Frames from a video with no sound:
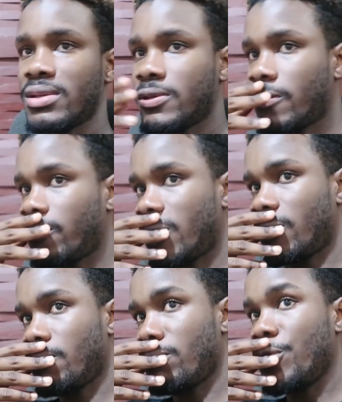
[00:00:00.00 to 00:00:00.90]
and stuff,
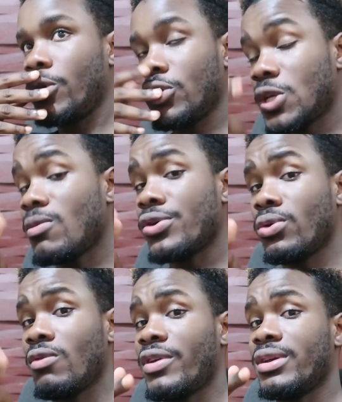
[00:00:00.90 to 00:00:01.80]
and we know someone
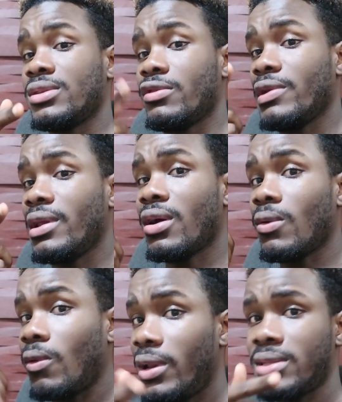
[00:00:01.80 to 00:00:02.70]
over there, so really a
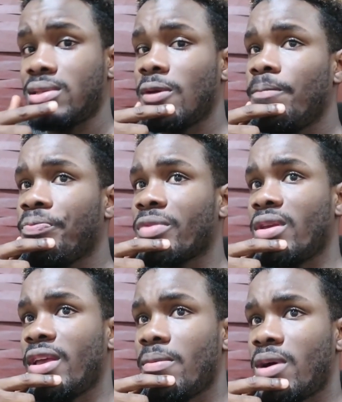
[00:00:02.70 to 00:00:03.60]
wallet,
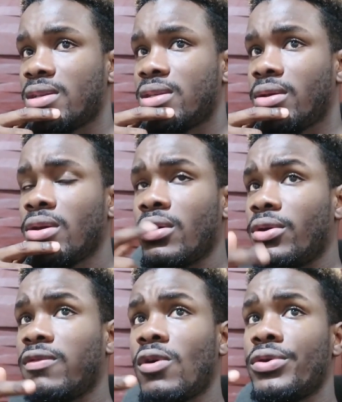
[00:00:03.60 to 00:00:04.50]
you get what I say?
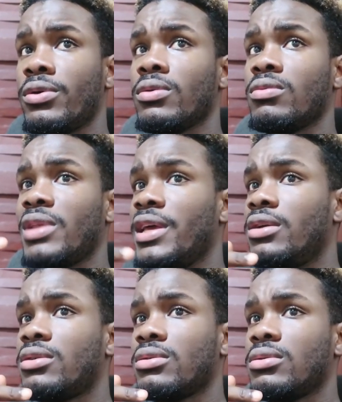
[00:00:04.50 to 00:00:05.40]
No phone,
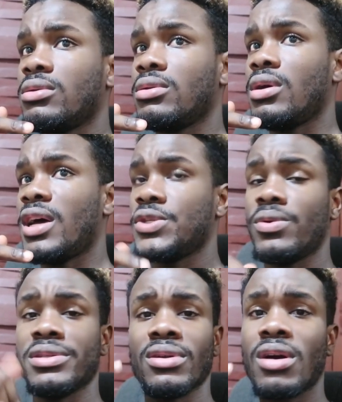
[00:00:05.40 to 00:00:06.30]
like as soon
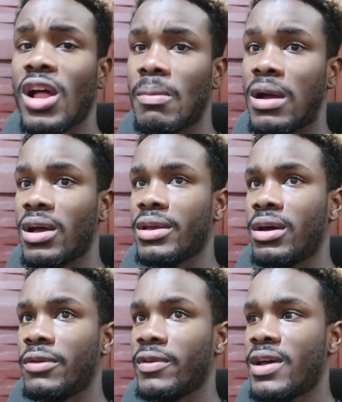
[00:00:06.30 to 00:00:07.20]
as we call back a
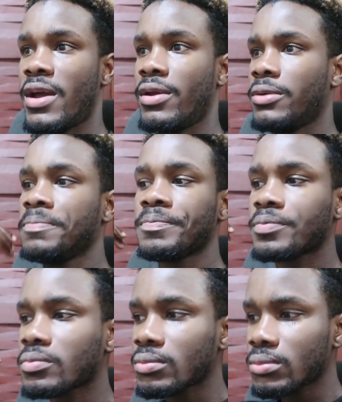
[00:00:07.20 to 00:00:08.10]
yard, we kind of,
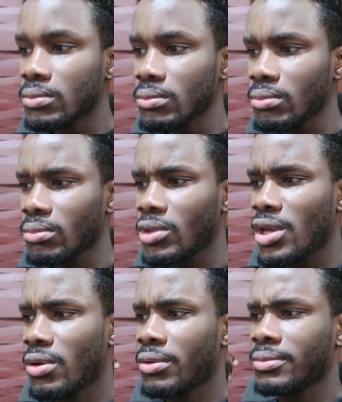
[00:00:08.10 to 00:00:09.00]

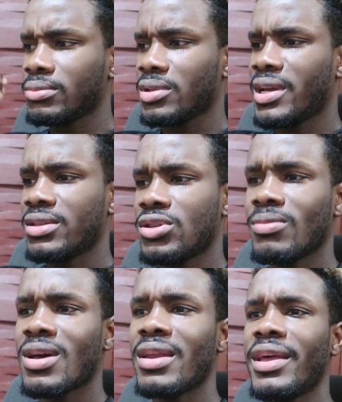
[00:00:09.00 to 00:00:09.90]
you know, get
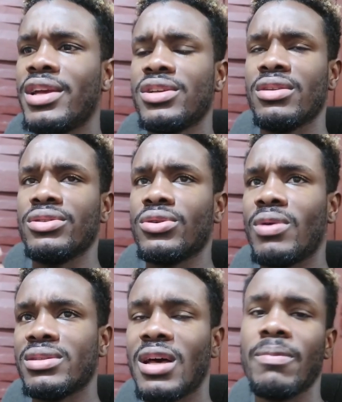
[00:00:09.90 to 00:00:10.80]
some connection to
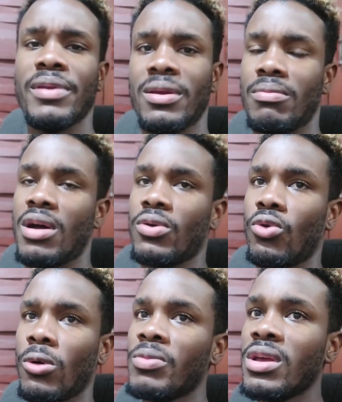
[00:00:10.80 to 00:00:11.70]
what's happening back
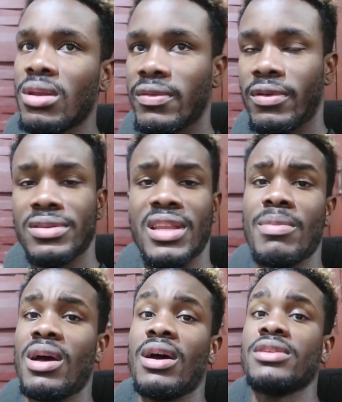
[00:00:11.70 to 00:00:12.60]
home. The first thing they
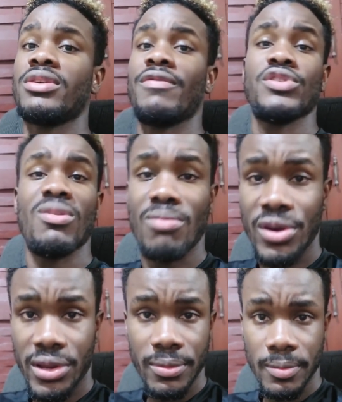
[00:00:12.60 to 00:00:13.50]
might ask you for some money,